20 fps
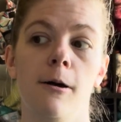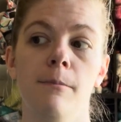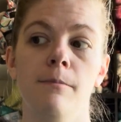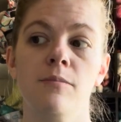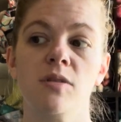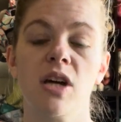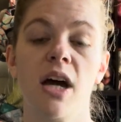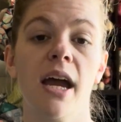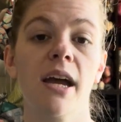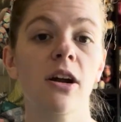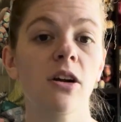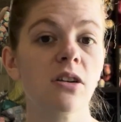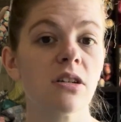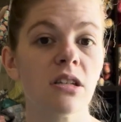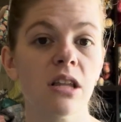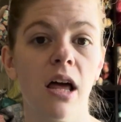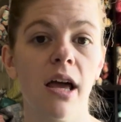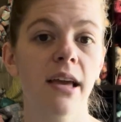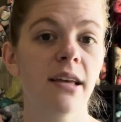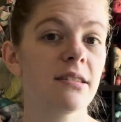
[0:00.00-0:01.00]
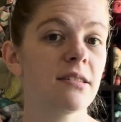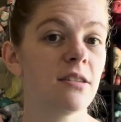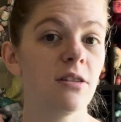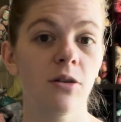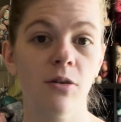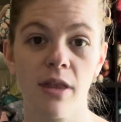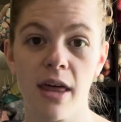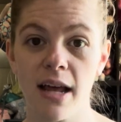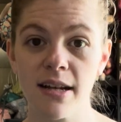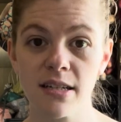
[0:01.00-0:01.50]
tigers, lions, you know,
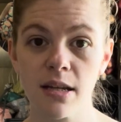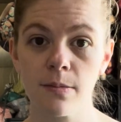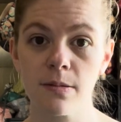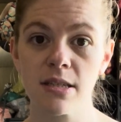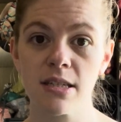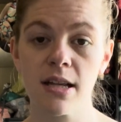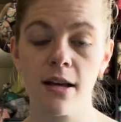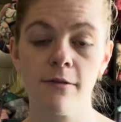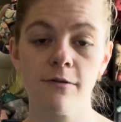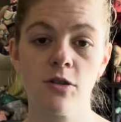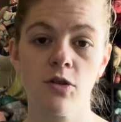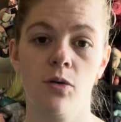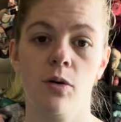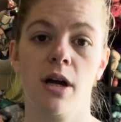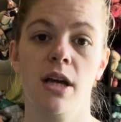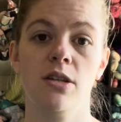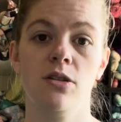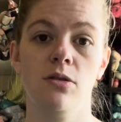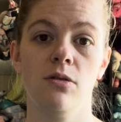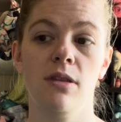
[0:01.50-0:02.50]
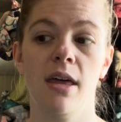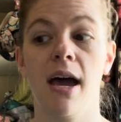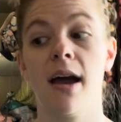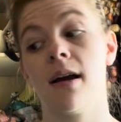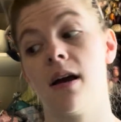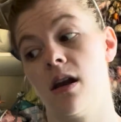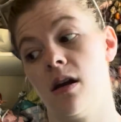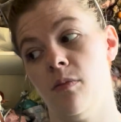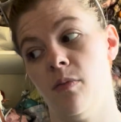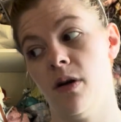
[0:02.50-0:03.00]
that type of stuff. Do I do that
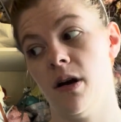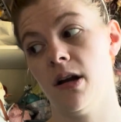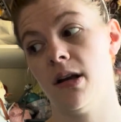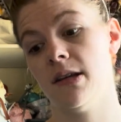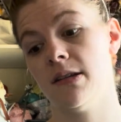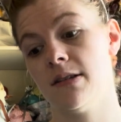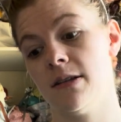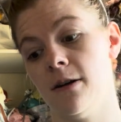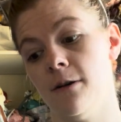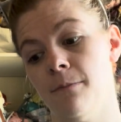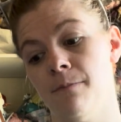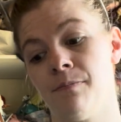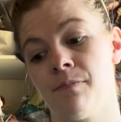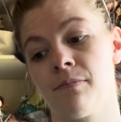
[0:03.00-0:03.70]
kind of party? So